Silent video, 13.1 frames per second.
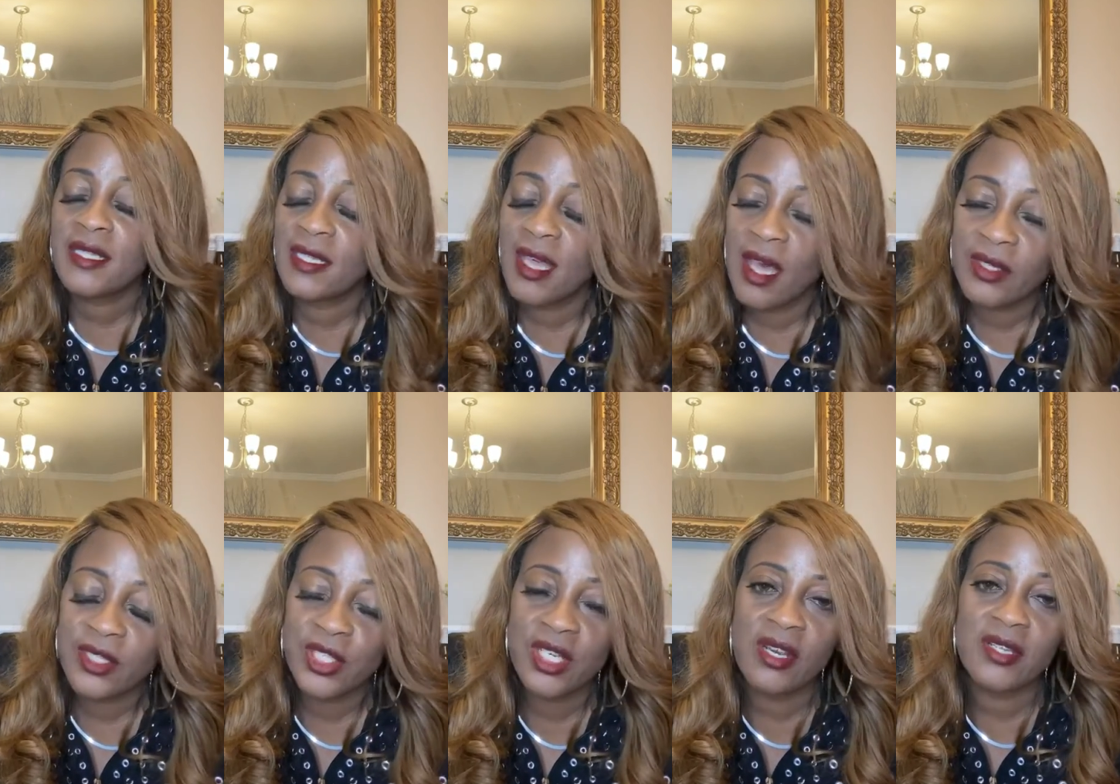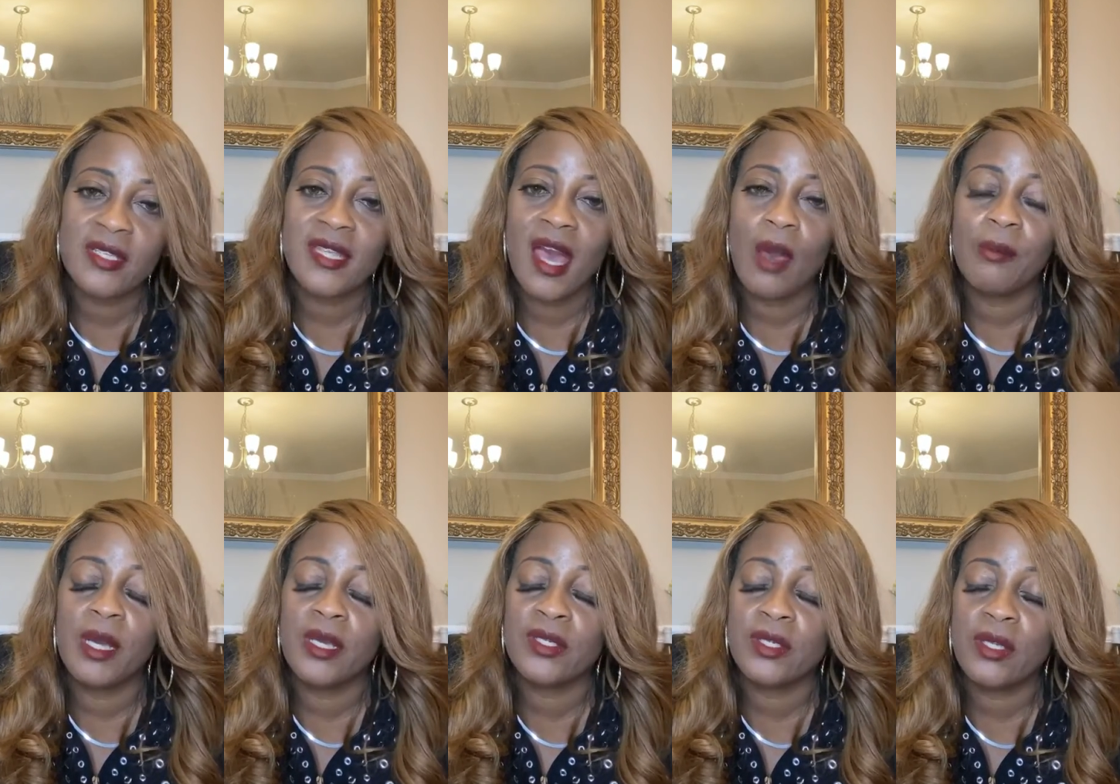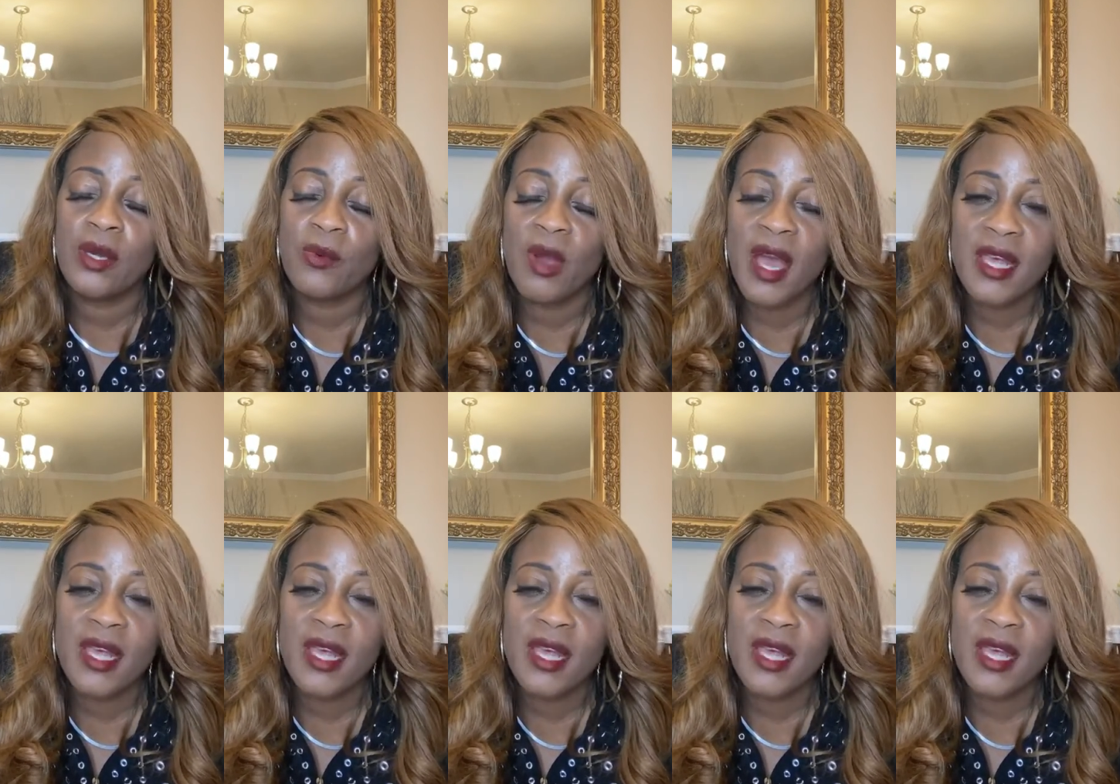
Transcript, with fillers: y'all to share this out because you know why?